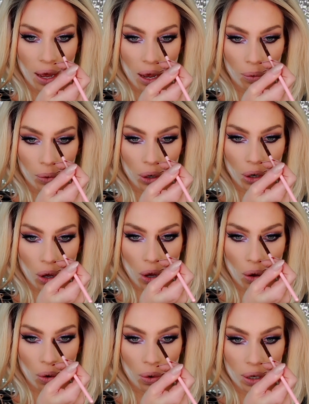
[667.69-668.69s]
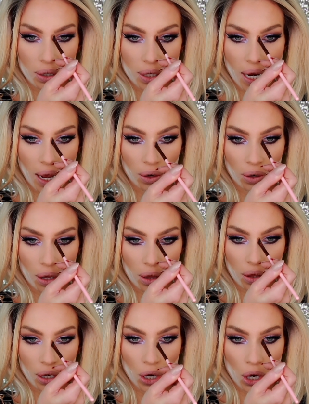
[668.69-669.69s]
And we're gonna go down
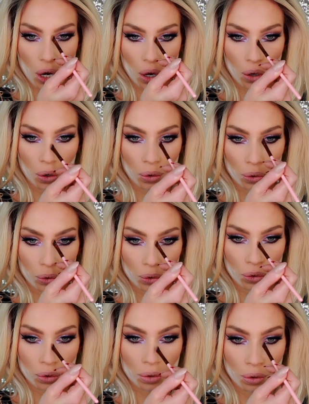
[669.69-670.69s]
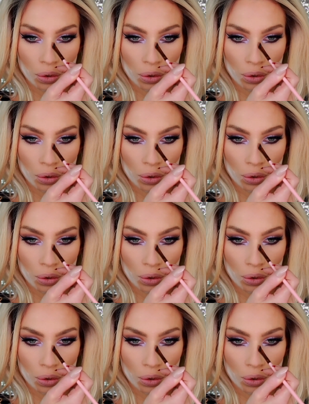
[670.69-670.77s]
the nose.